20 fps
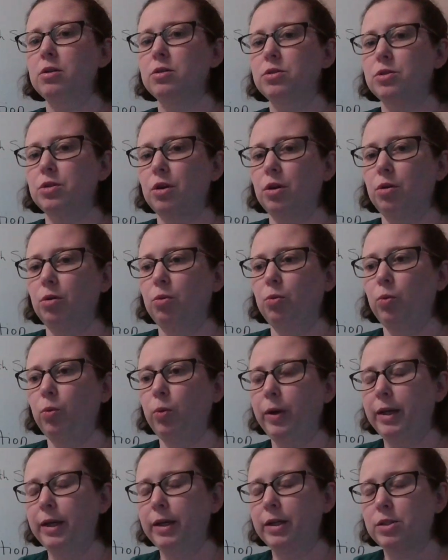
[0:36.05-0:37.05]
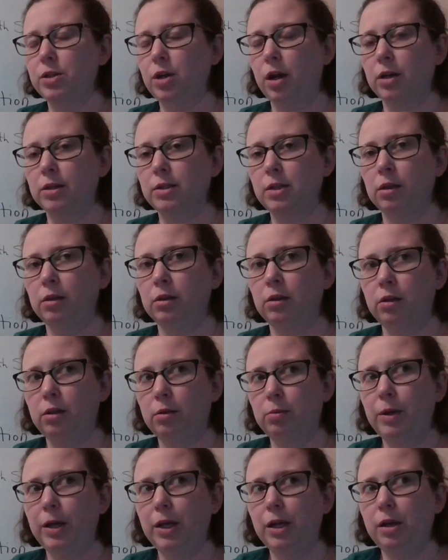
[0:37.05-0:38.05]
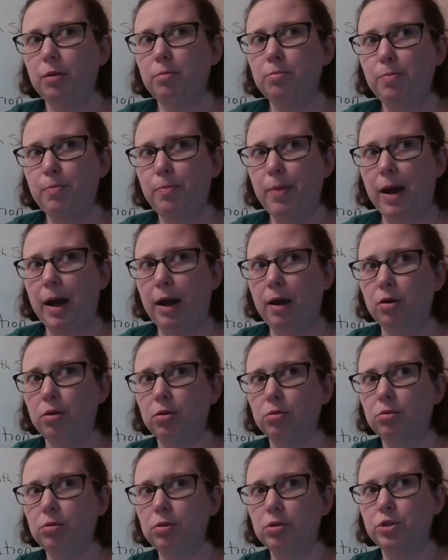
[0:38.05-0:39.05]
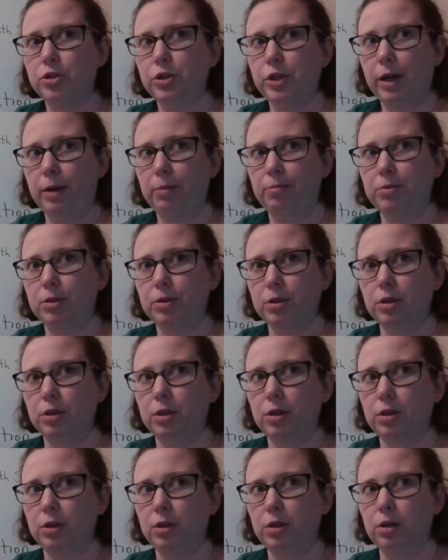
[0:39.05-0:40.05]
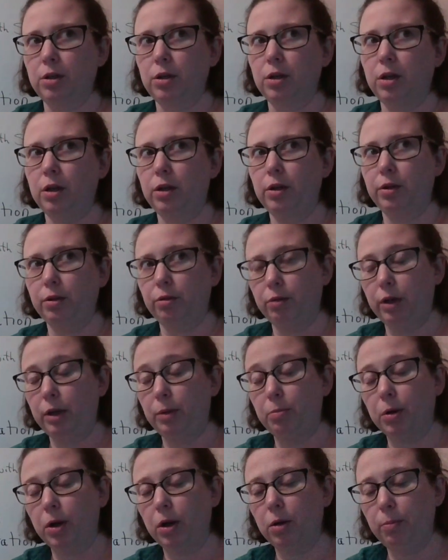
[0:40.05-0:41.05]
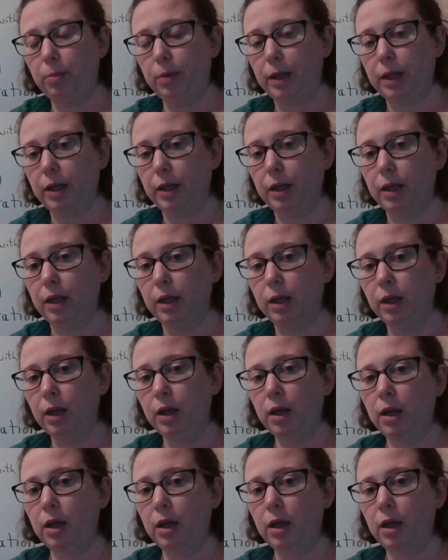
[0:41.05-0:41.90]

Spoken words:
So we talked a little bit about Chapter 3, Part B,